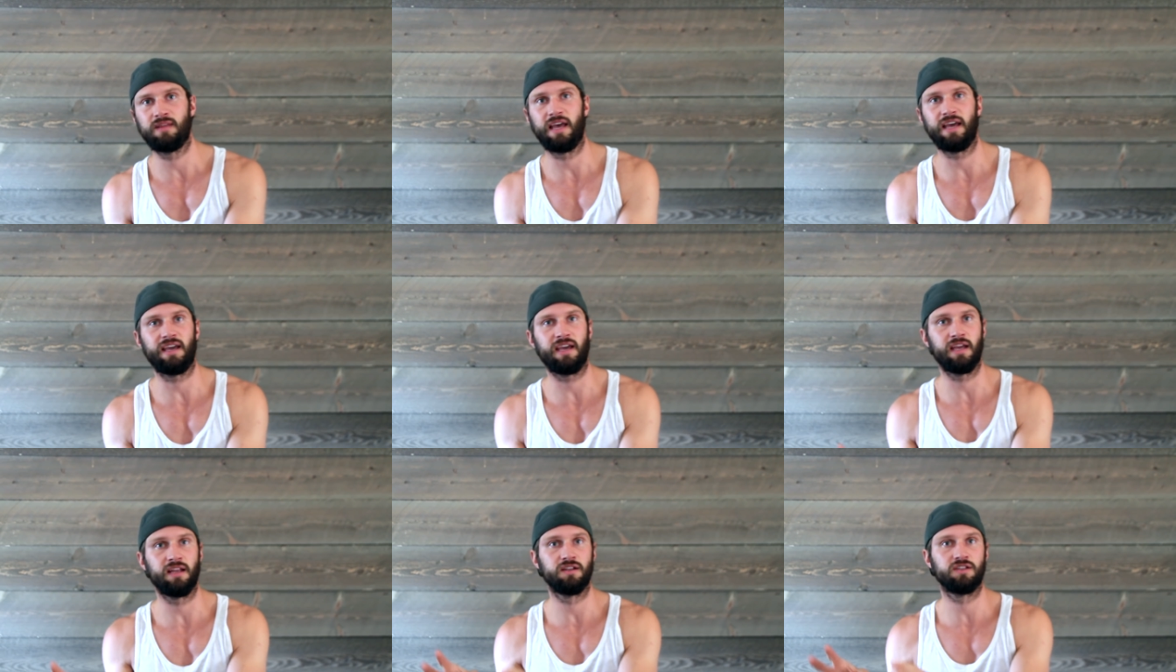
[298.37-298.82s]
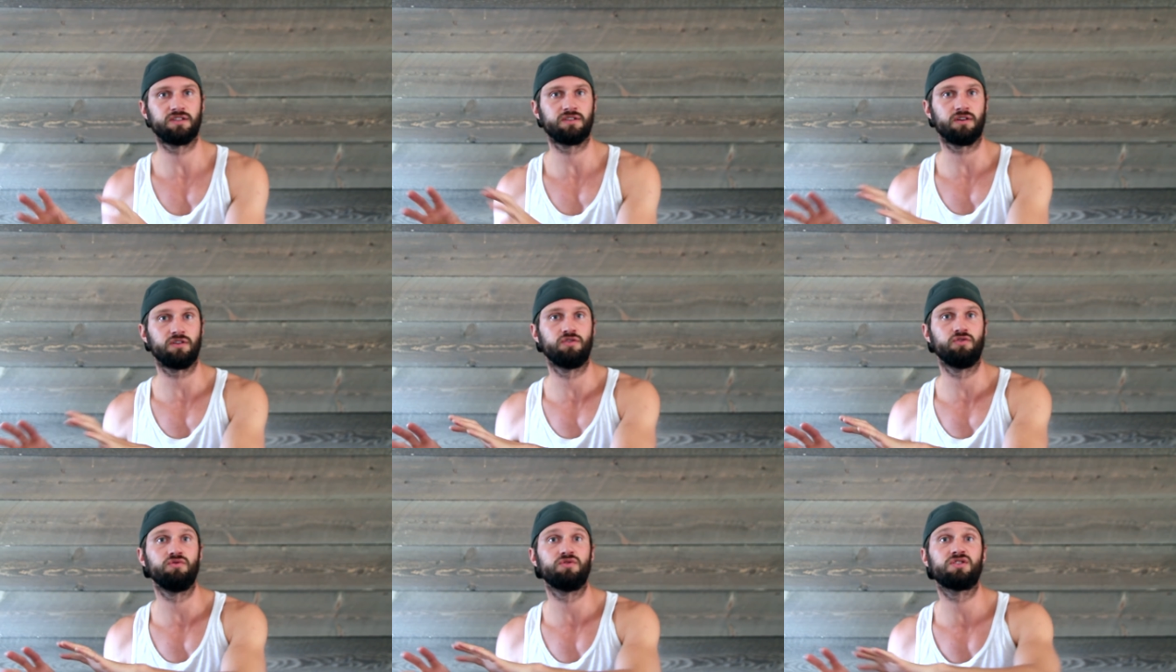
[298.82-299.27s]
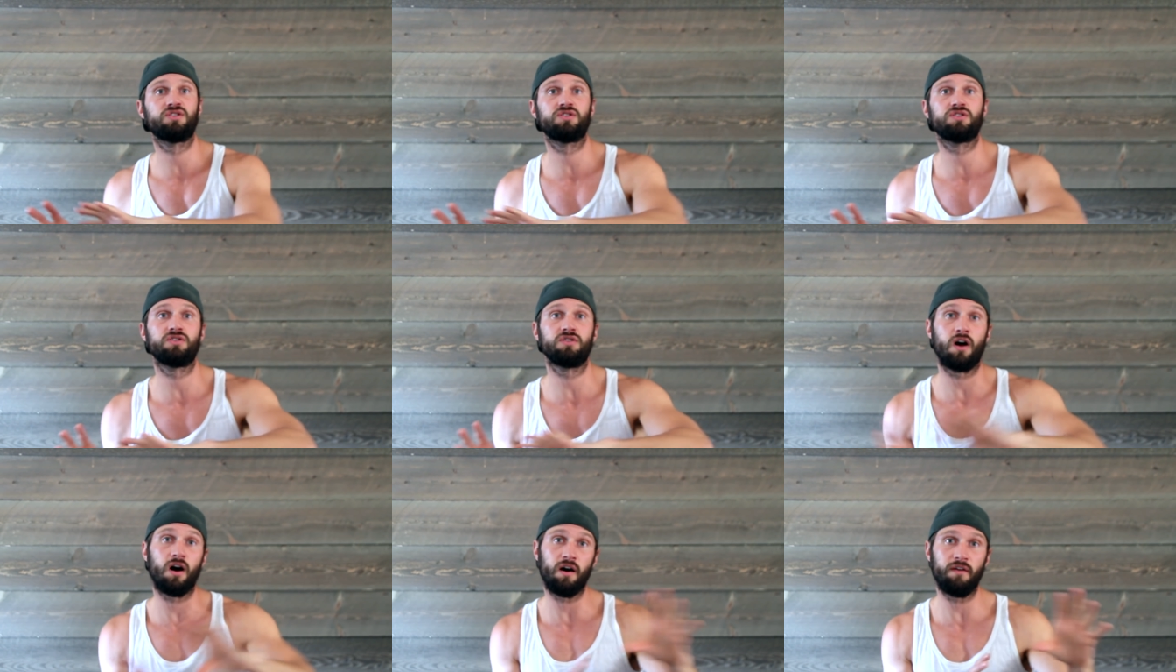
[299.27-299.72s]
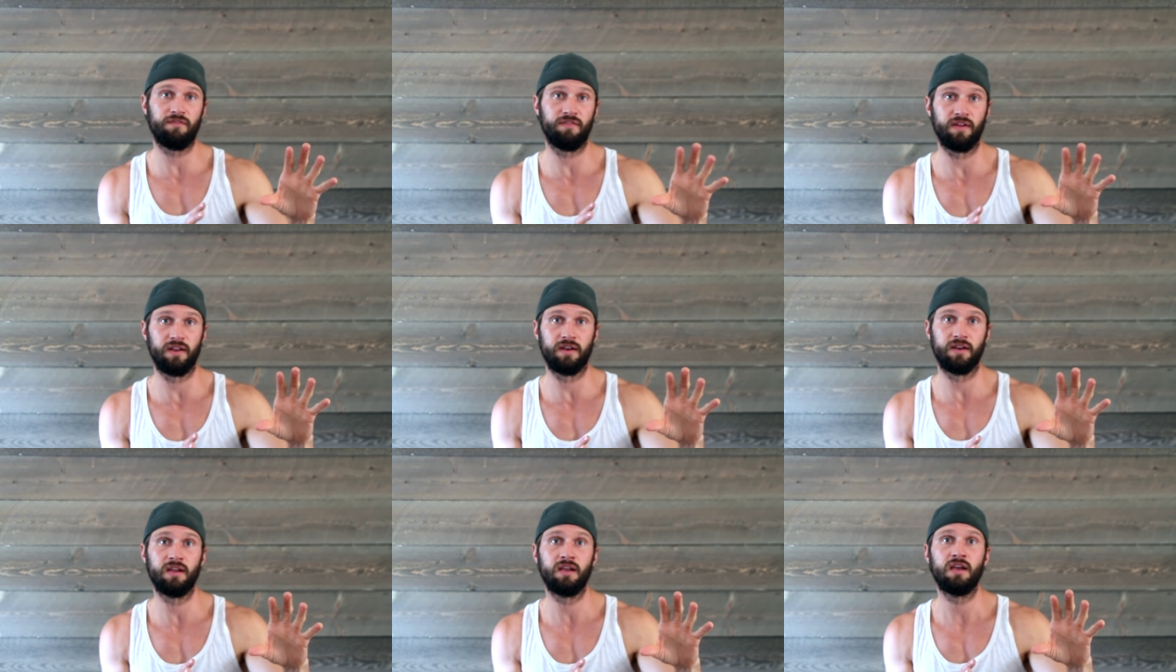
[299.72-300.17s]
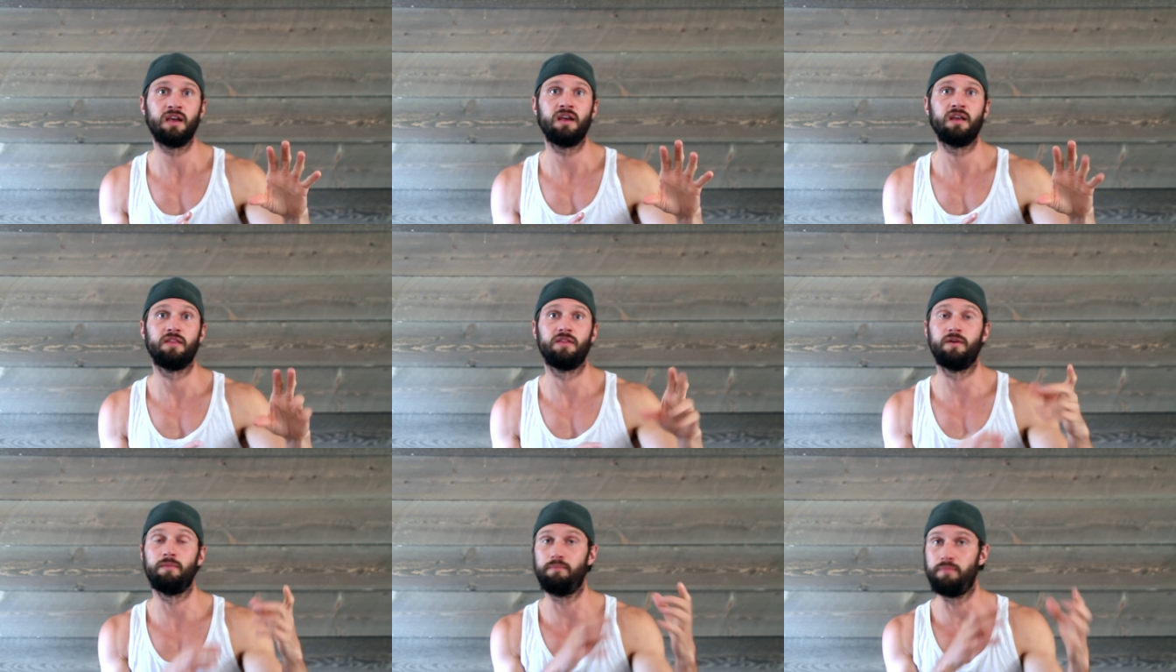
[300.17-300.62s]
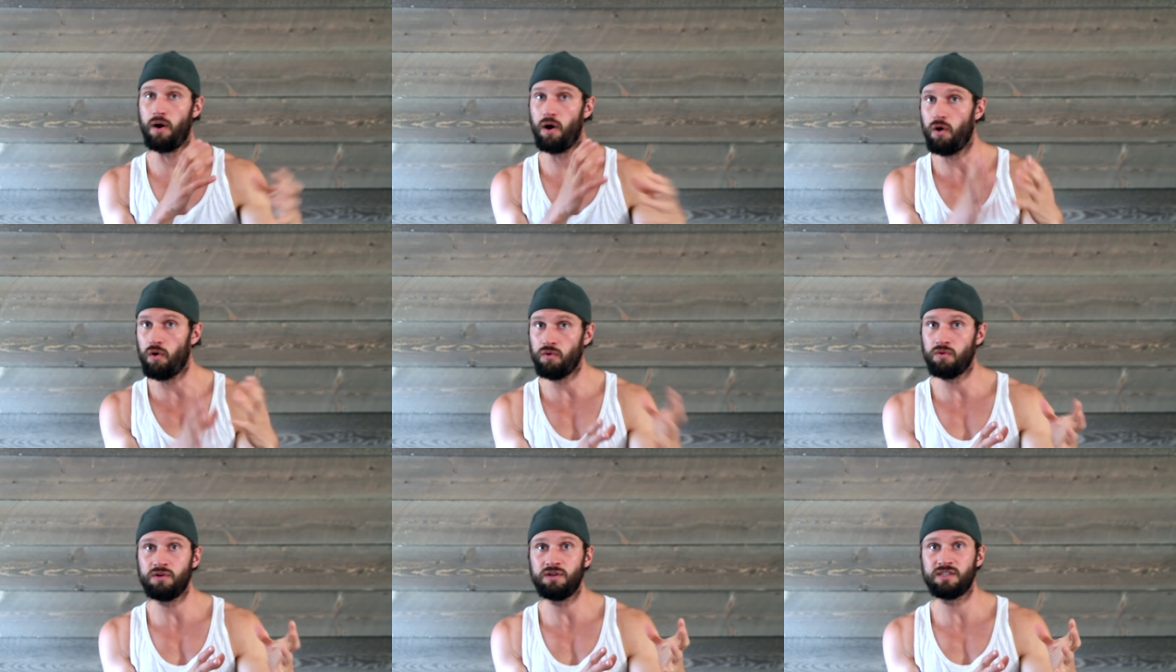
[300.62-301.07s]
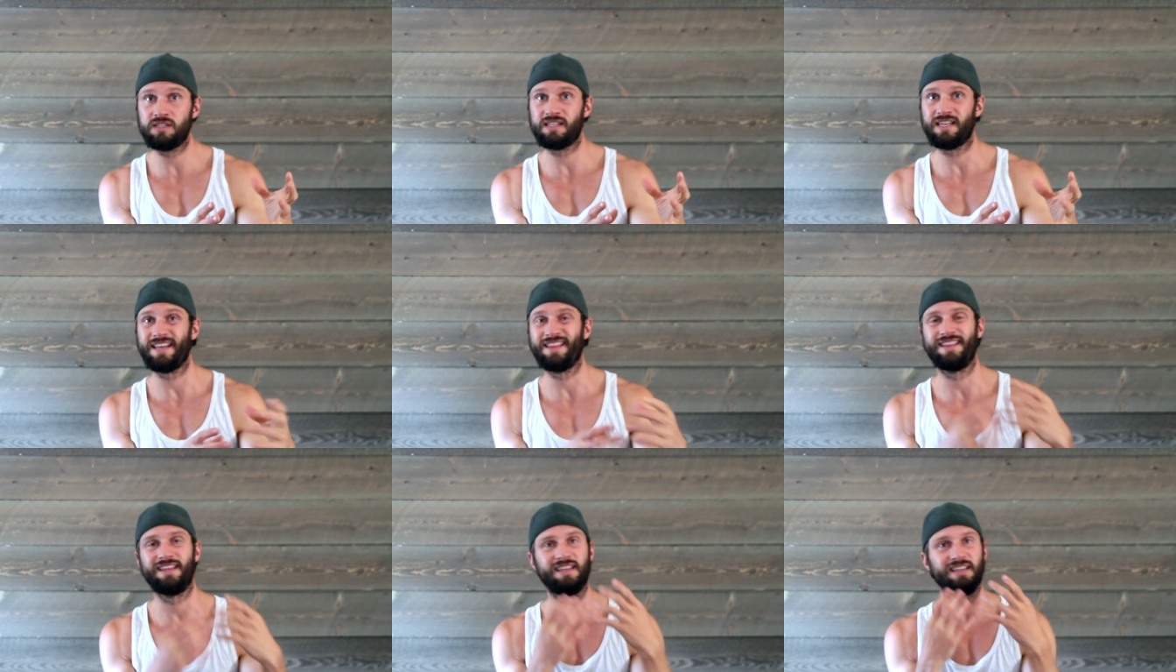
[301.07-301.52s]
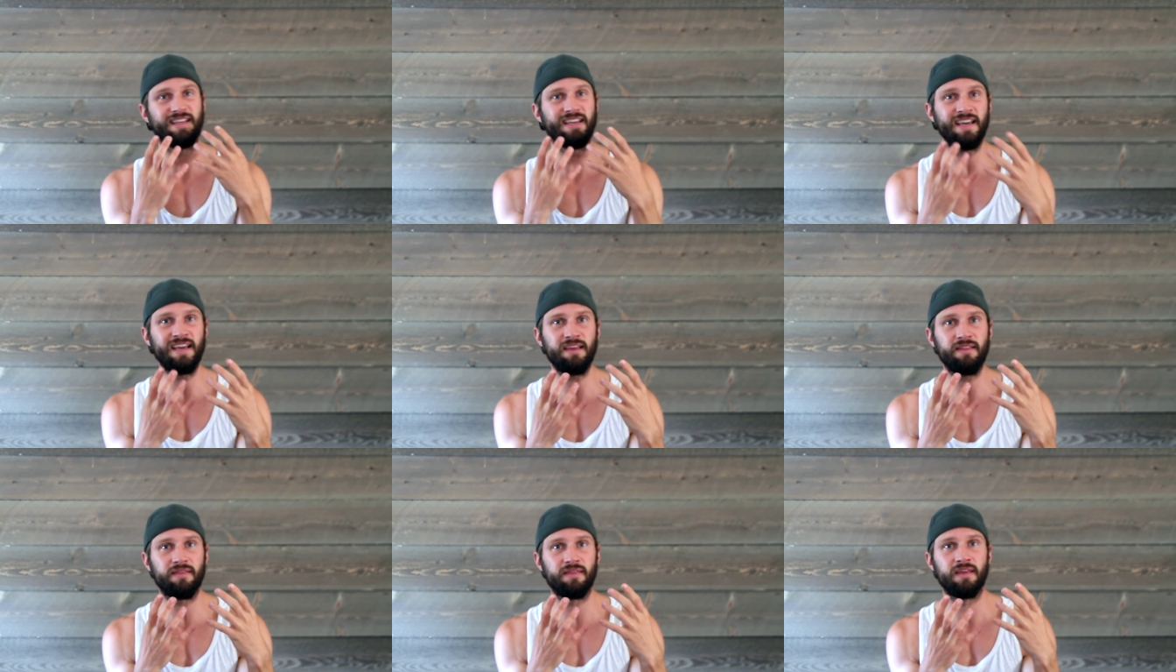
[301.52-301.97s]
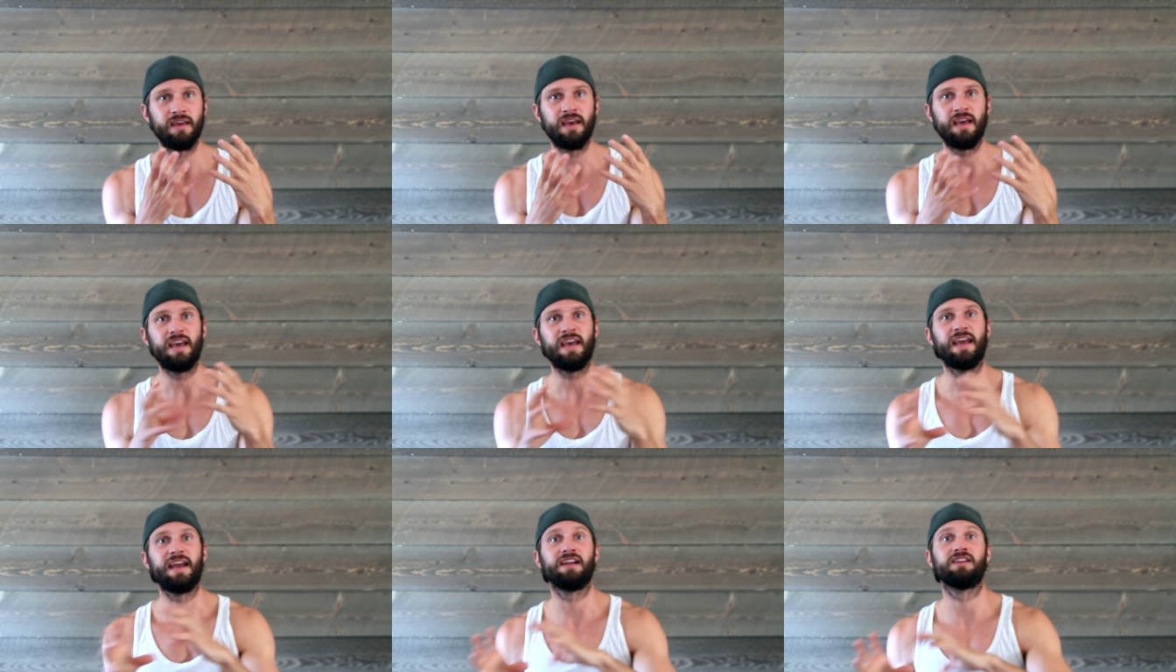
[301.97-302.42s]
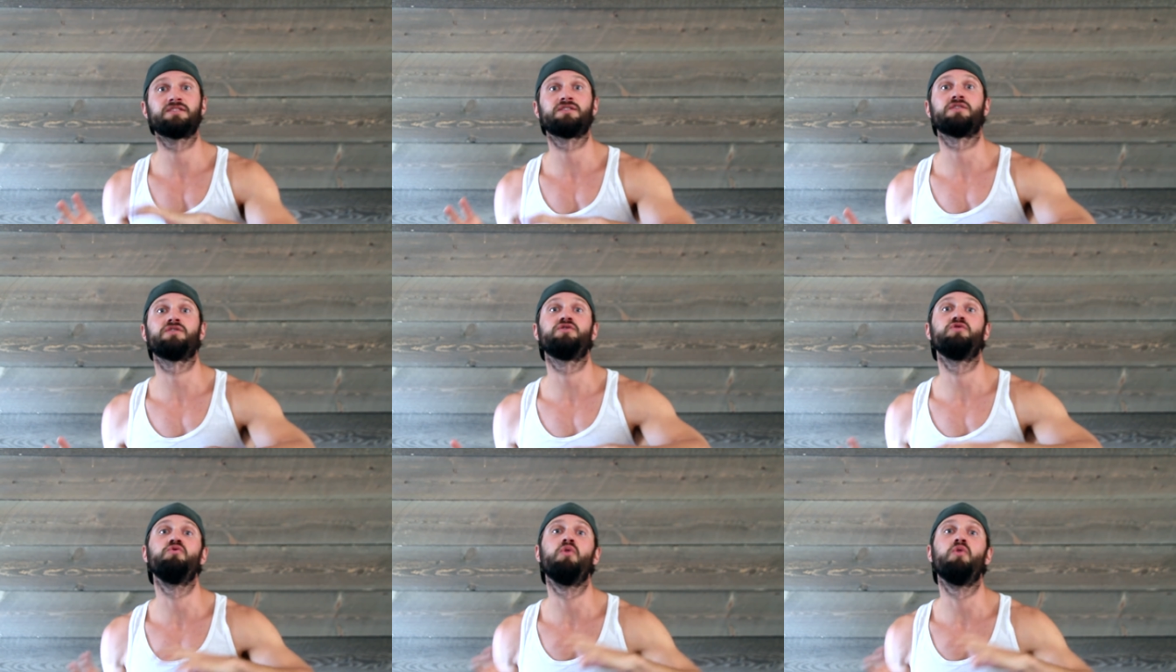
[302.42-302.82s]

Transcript: It can start to soften the bones and the teeth and start to